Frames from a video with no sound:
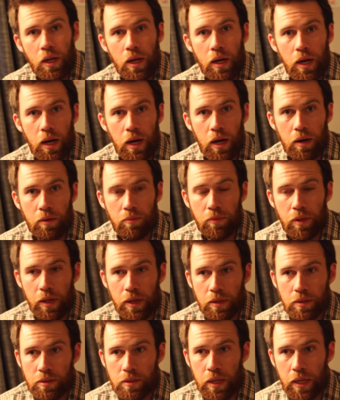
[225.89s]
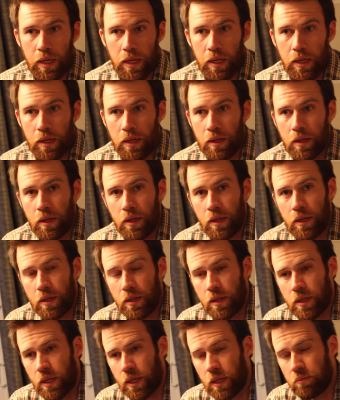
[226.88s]
that is taken
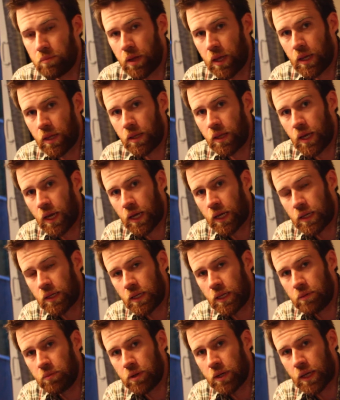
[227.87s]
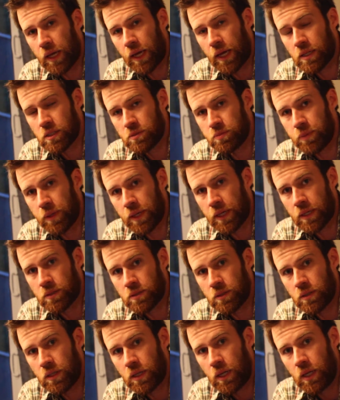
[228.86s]
in many of the academic
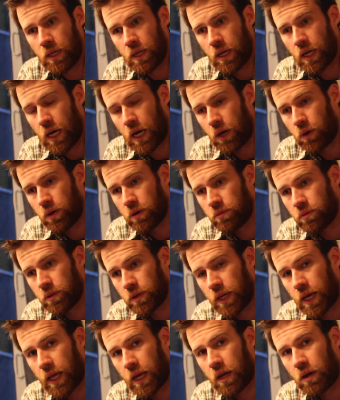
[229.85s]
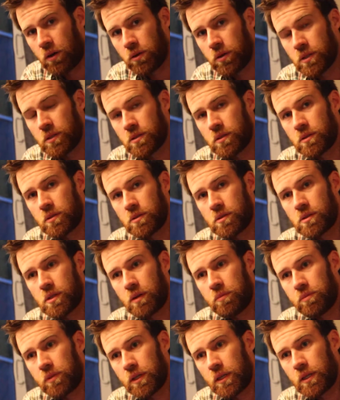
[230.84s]
aspects, however not always
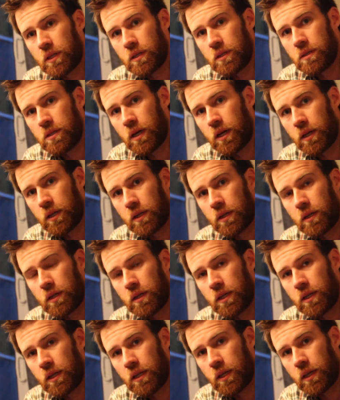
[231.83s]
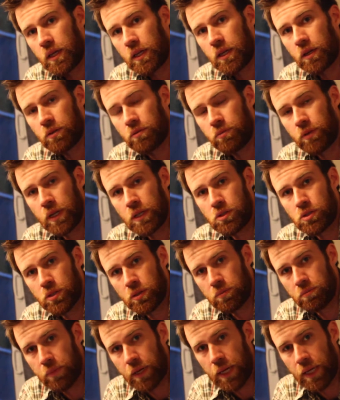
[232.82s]
something done in an
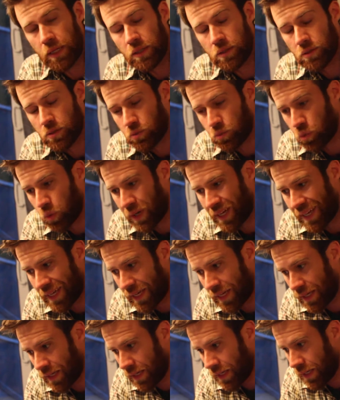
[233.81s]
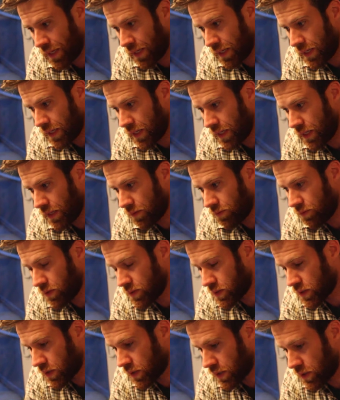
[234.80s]
intervention-based way in the
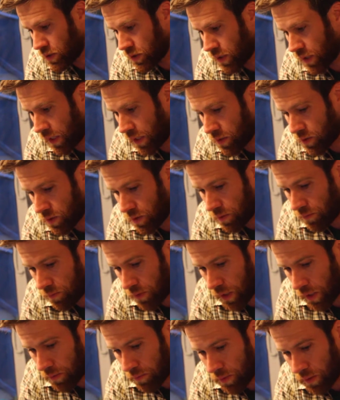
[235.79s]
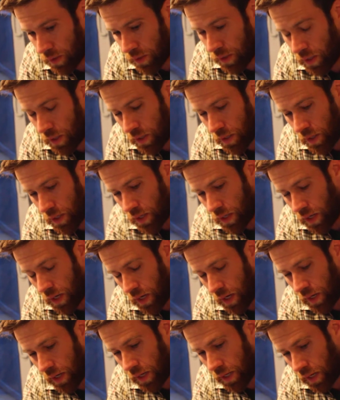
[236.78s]
physical education environment.
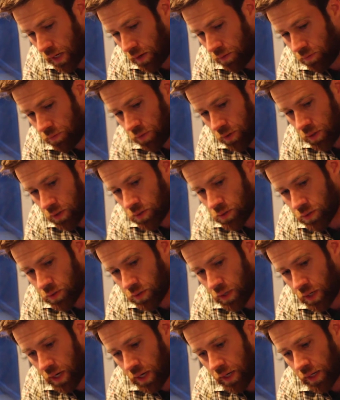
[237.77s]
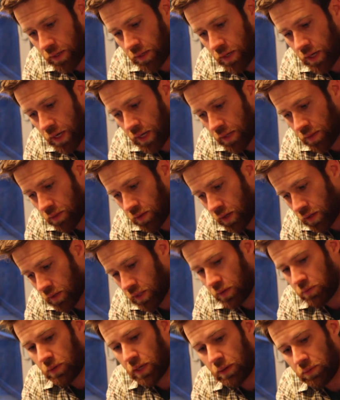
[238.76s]
And at first I thought
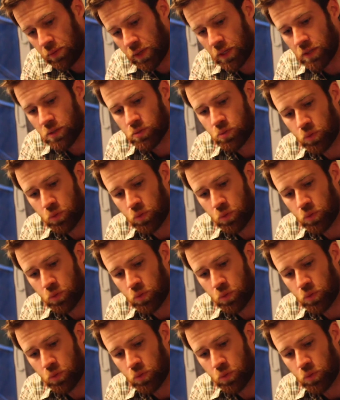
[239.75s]
that maybe this